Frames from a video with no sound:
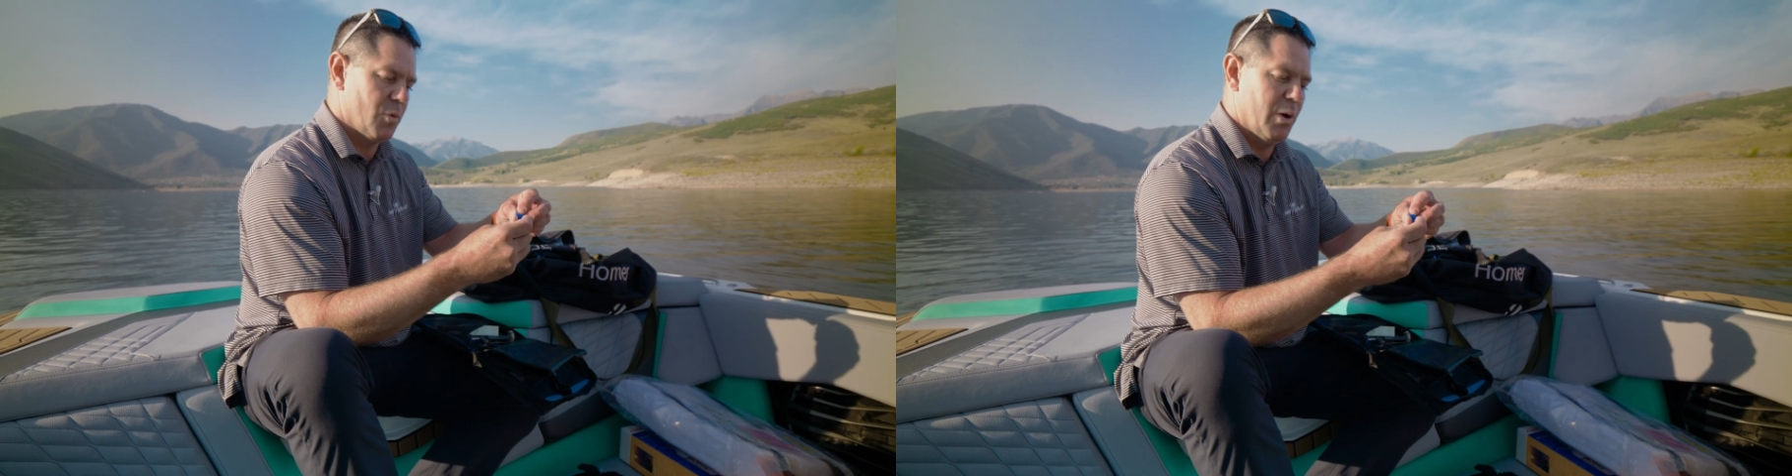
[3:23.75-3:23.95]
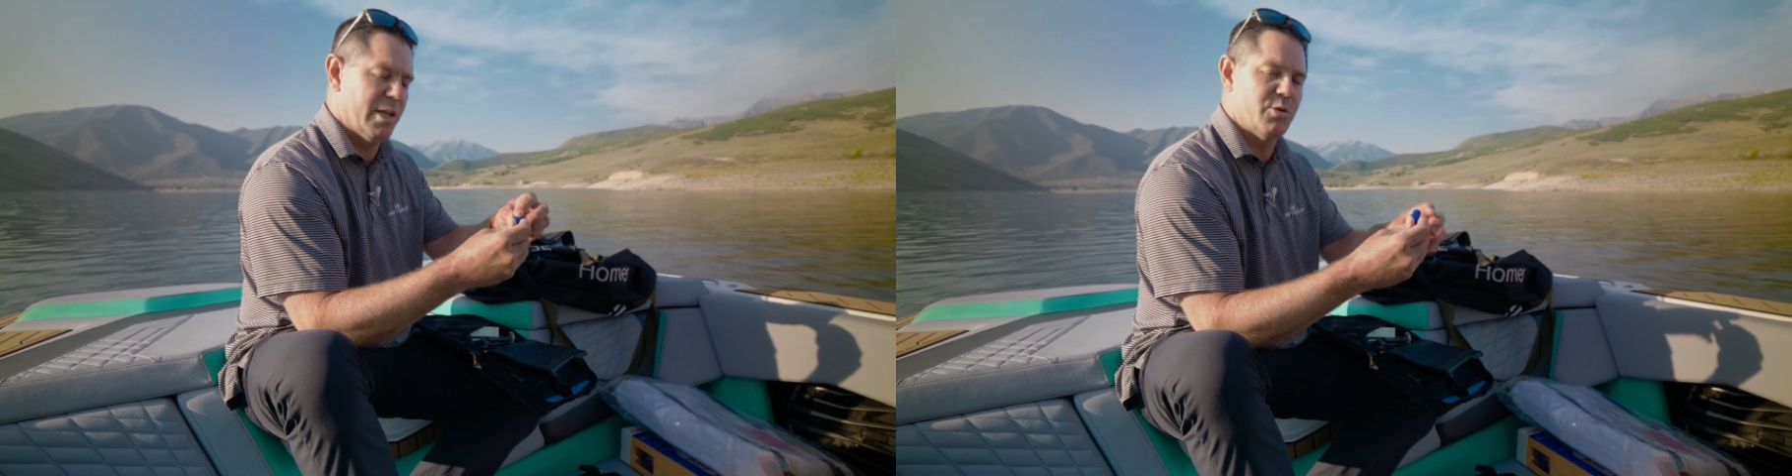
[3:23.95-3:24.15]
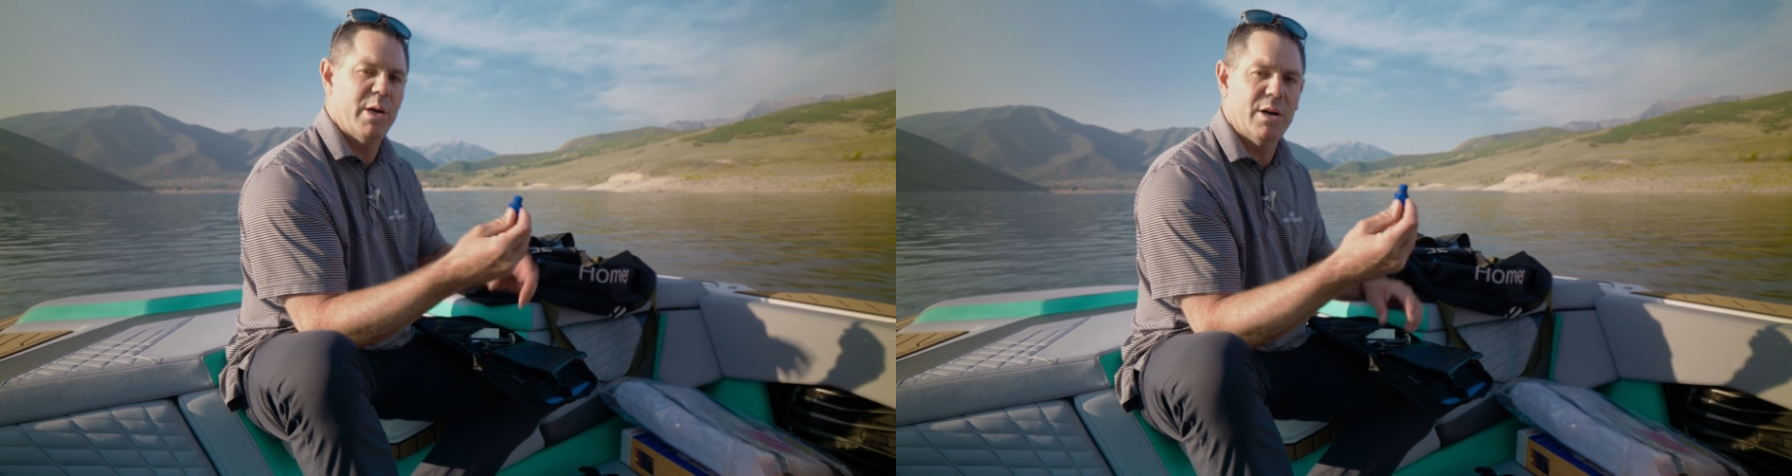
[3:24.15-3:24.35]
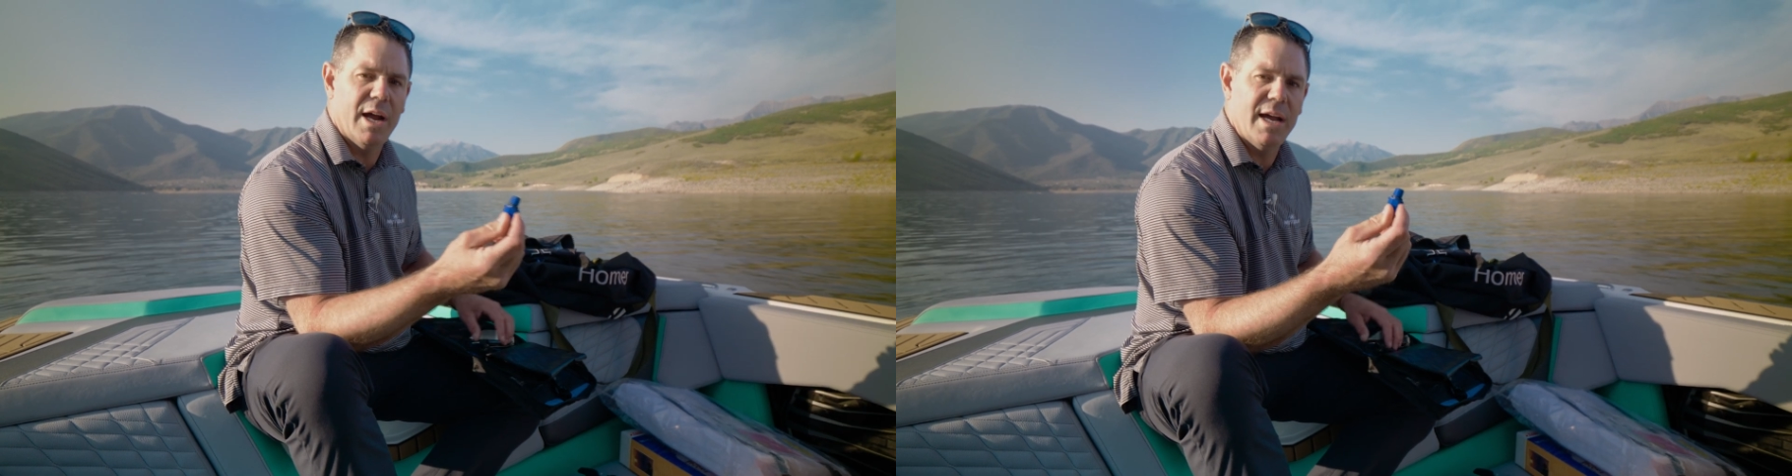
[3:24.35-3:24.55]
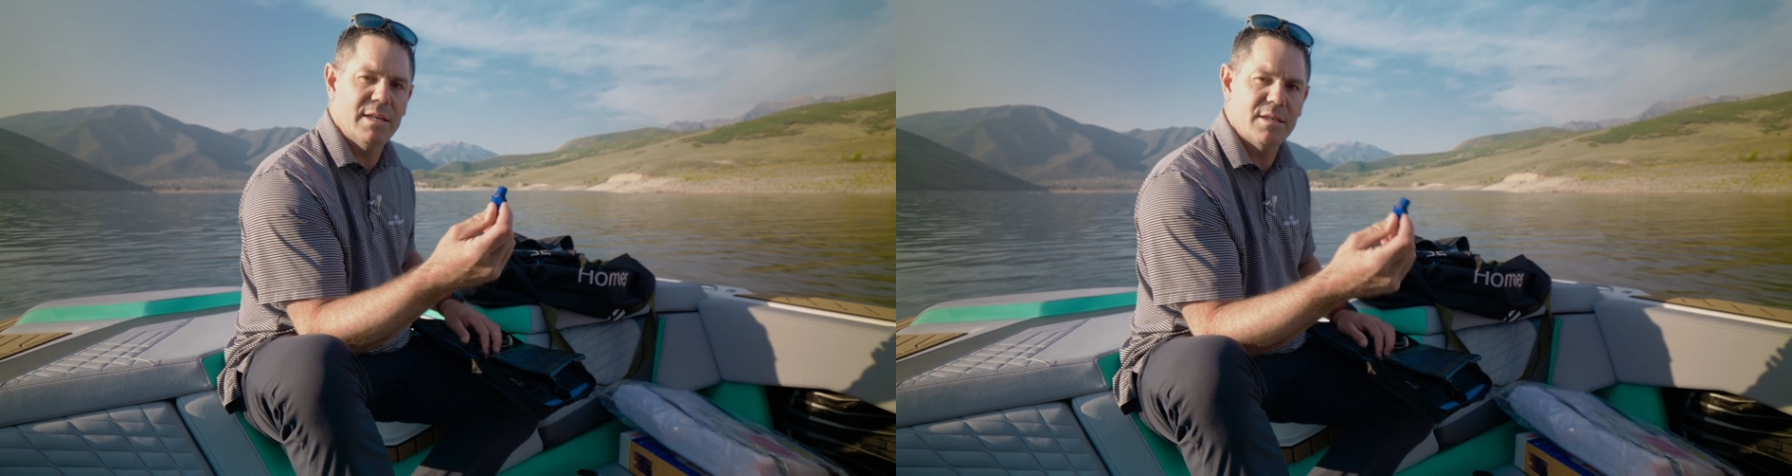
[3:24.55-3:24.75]
when it's
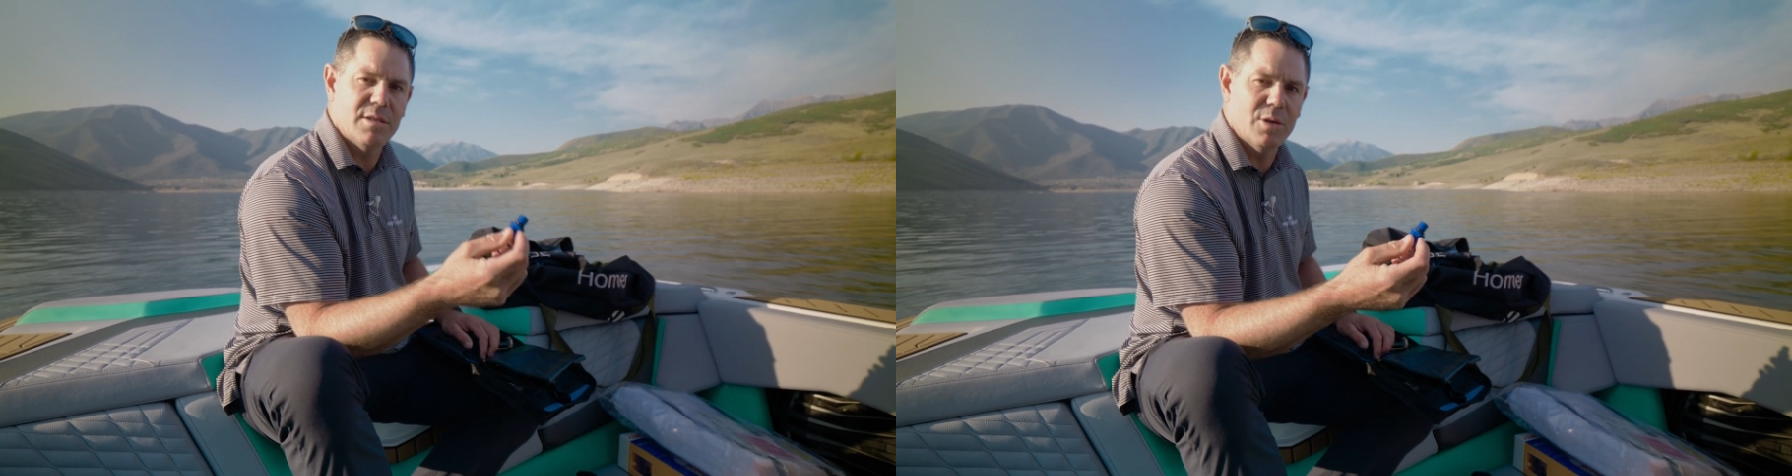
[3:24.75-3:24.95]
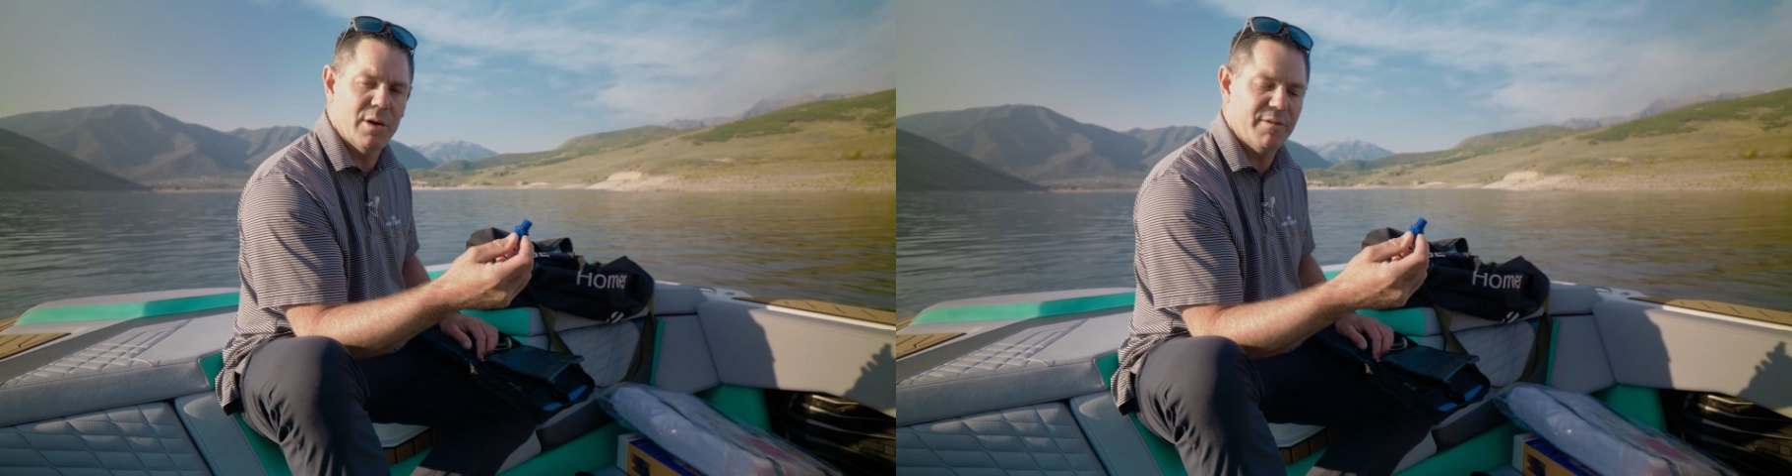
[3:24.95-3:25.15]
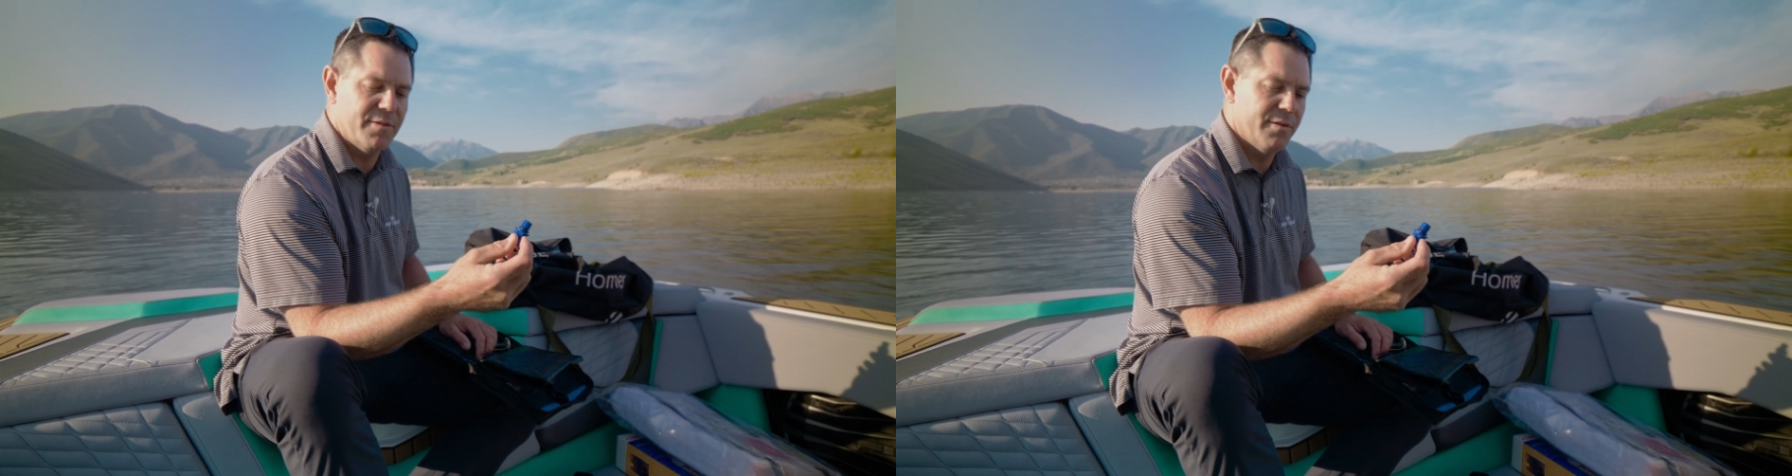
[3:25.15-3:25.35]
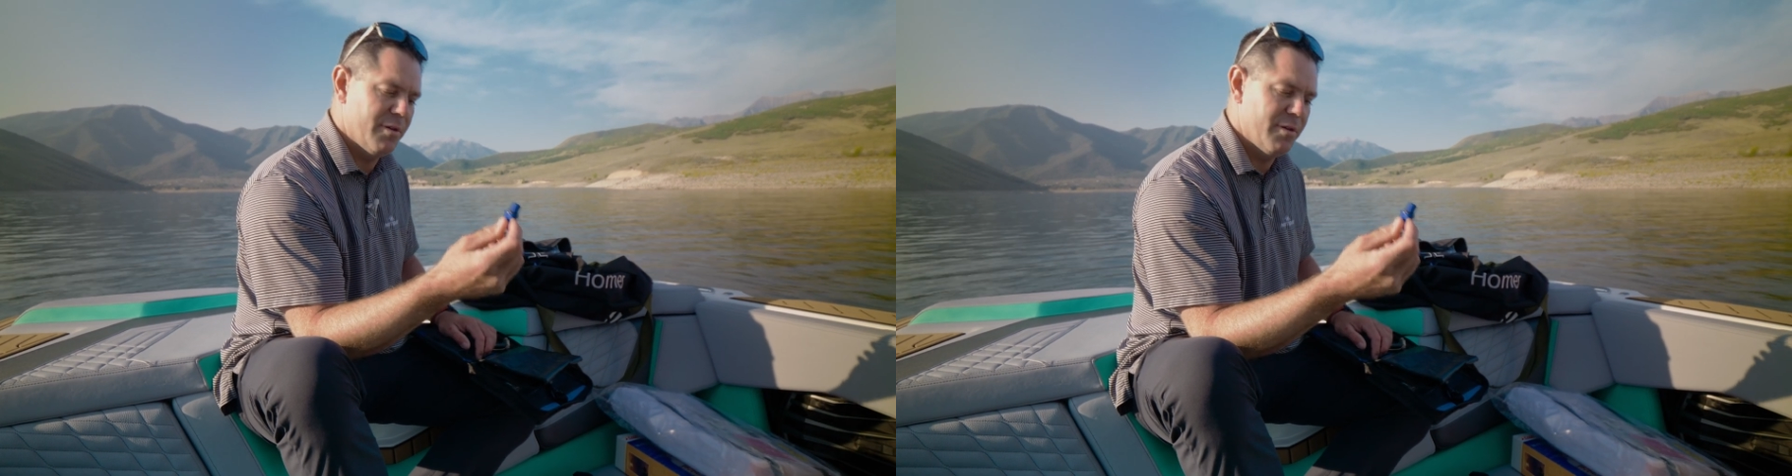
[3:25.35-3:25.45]
winterized, so if